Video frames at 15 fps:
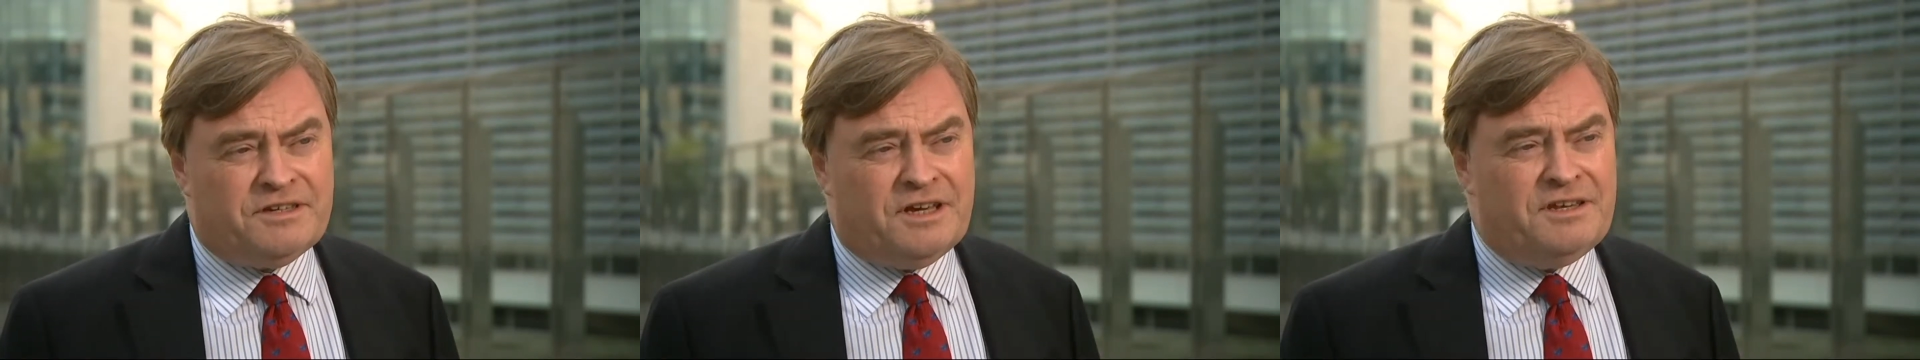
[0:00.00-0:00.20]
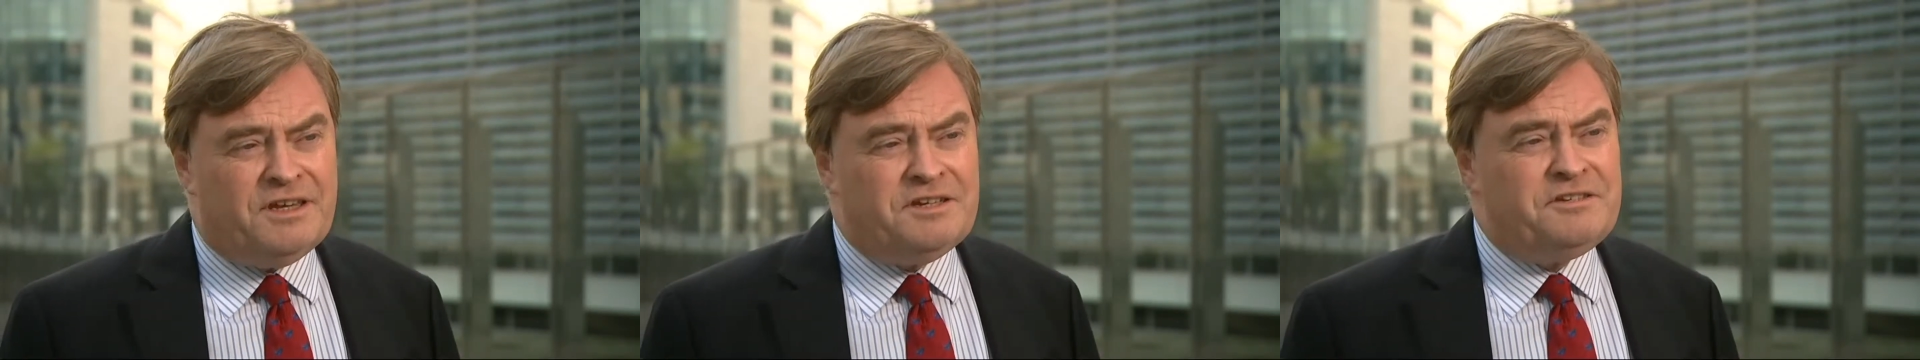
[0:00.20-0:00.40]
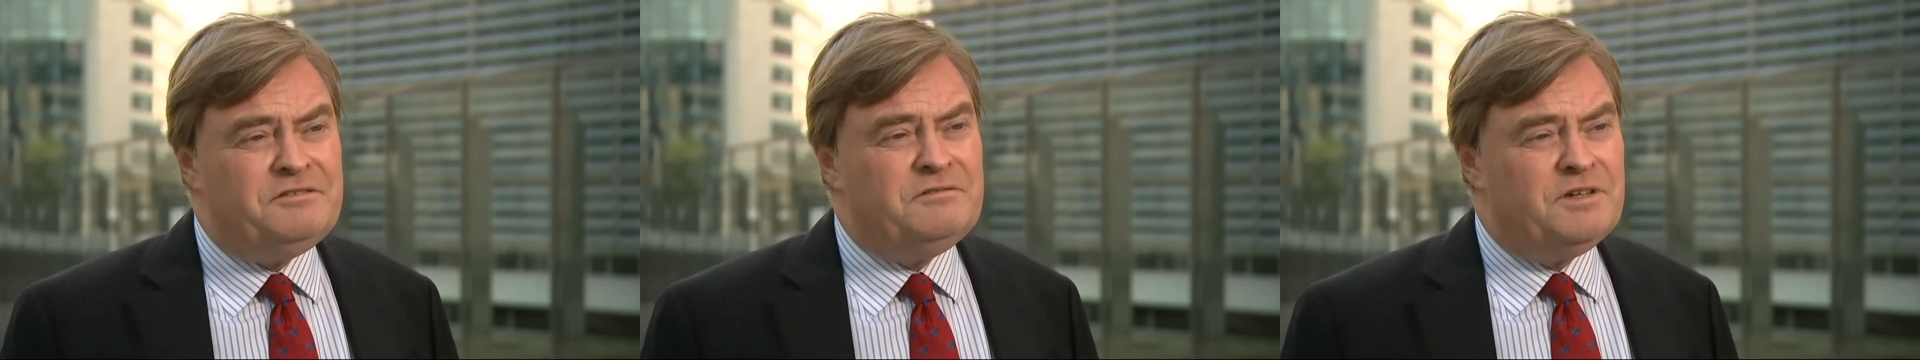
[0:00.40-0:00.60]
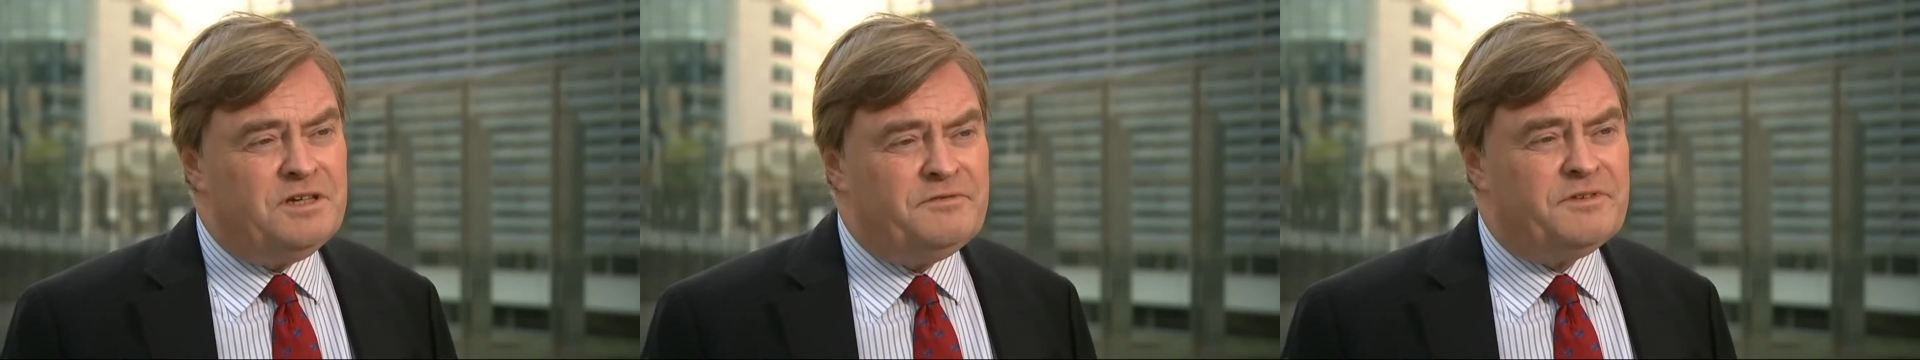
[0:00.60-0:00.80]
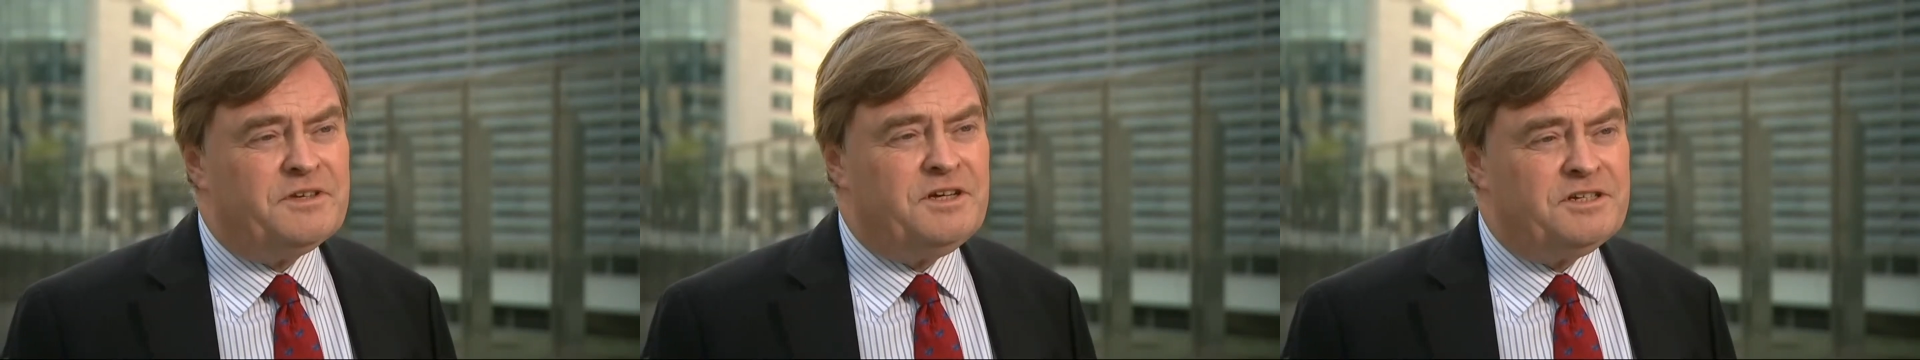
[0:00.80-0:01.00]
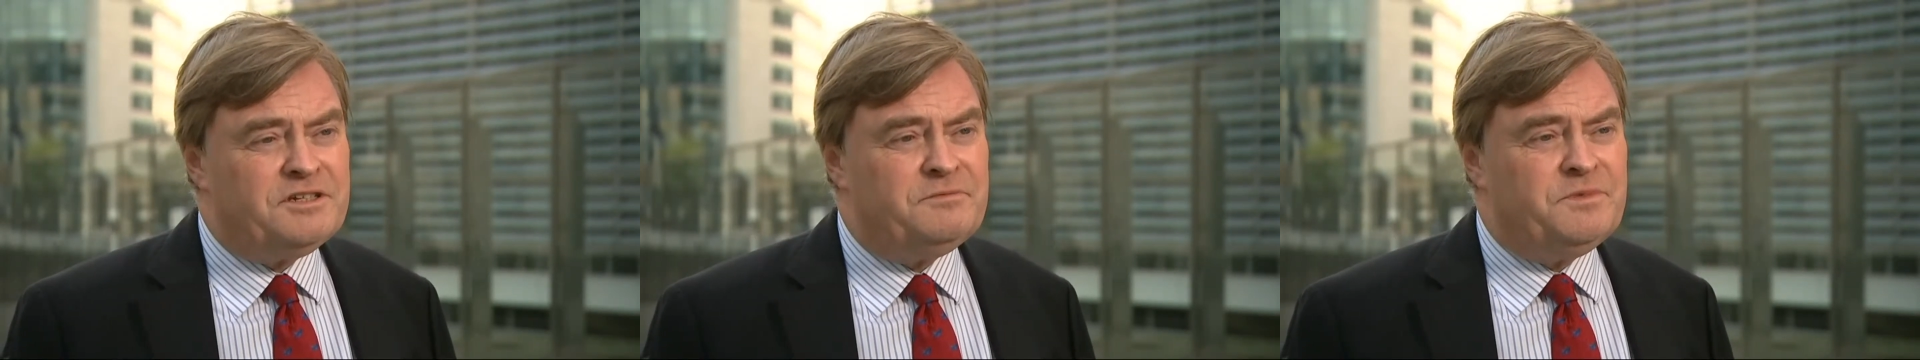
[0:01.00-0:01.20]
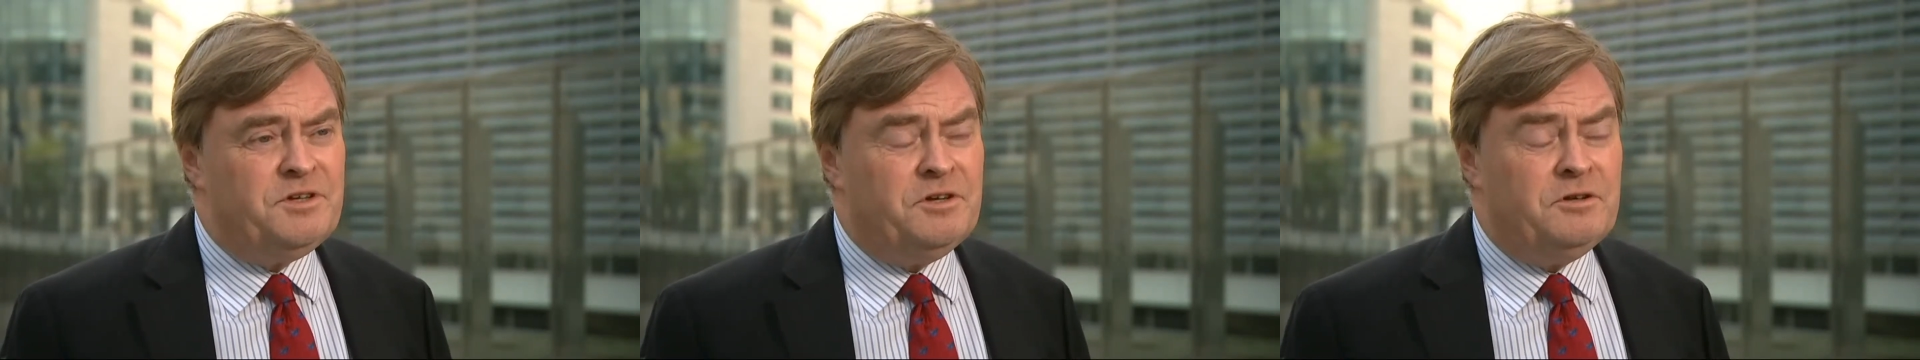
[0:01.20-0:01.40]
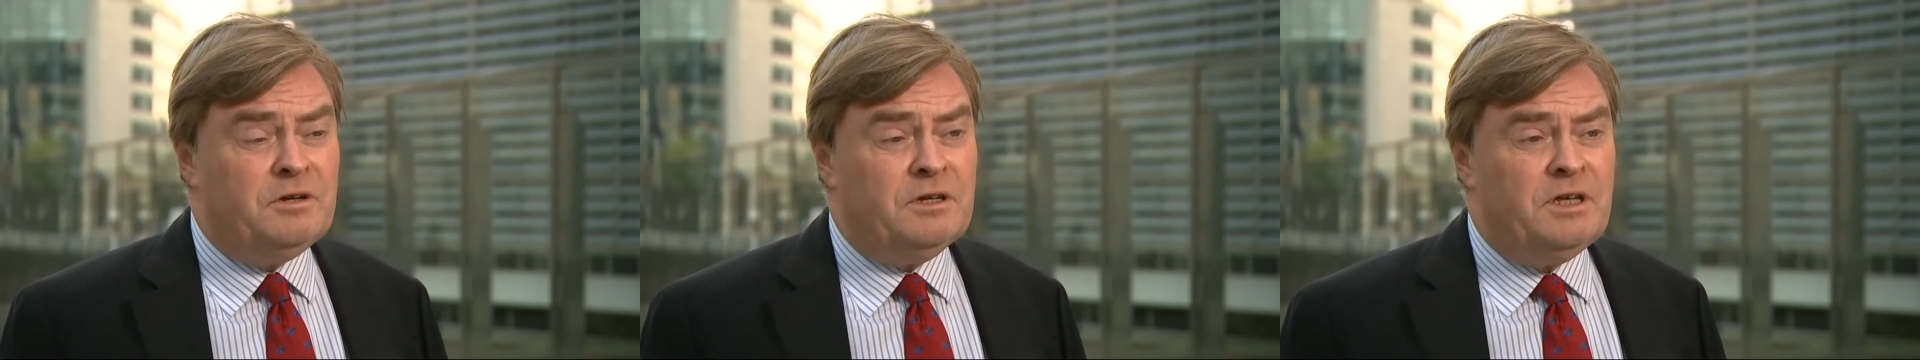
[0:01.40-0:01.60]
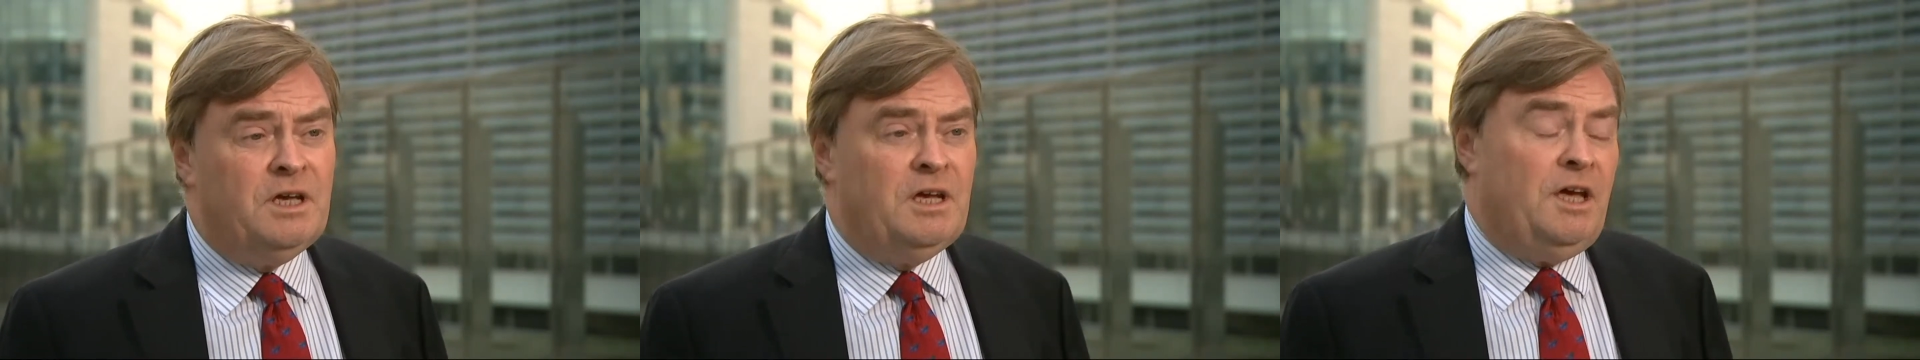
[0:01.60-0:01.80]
unless you leave the customs union.